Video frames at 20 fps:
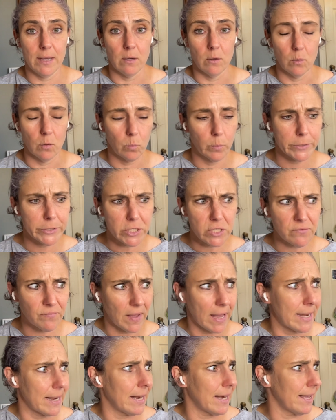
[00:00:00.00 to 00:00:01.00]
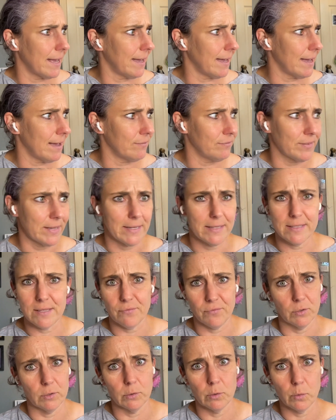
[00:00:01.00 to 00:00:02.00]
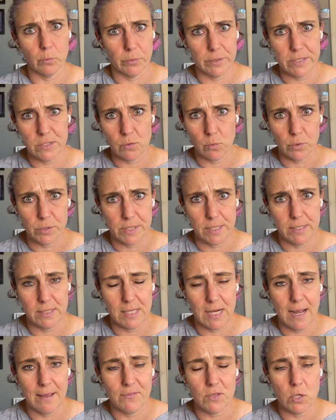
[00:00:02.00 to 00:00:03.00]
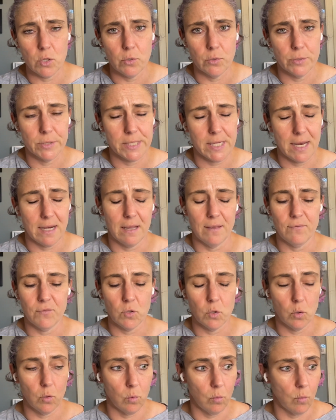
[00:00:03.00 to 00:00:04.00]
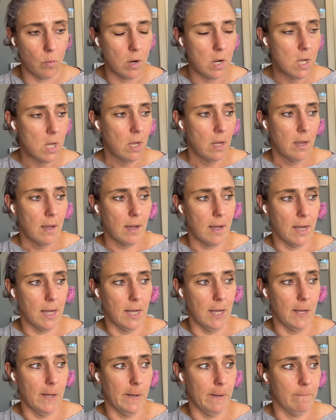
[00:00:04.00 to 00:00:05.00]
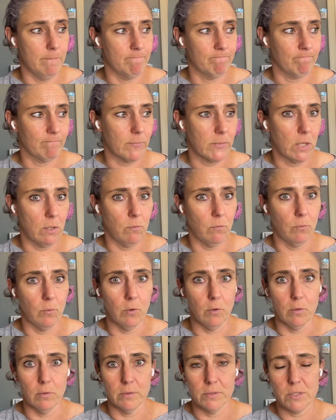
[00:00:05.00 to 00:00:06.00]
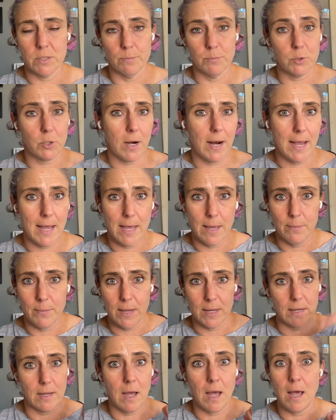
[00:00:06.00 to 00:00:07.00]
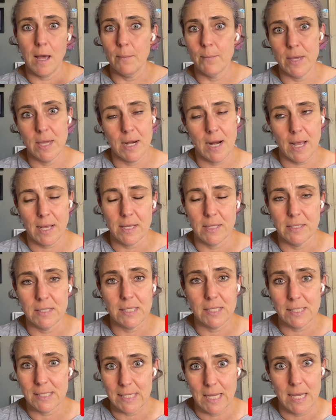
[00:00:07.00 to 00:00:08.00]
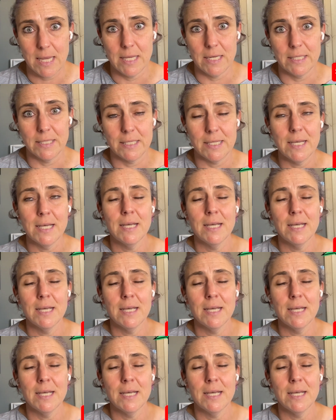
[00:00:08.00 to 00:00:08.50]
own, which is fine. And I have like different little resources that I've used. And if you will subscribe and comment, I can certainly